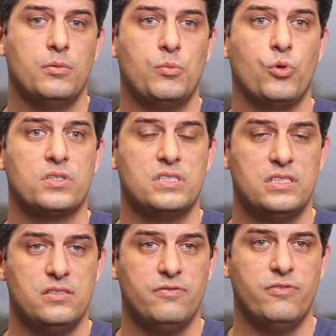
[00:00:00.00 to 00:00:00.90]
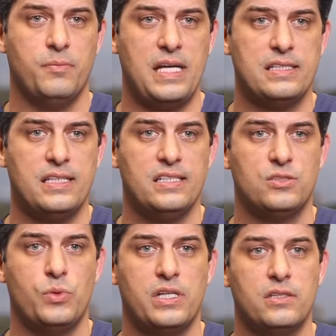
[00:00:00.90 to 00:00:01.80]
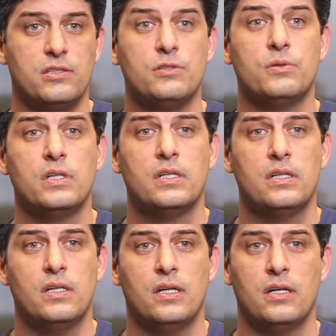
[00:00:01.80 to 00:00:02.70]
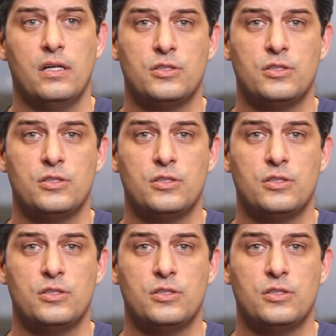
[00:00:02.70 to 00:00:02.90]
bit more extensive from that test, we can do uh, a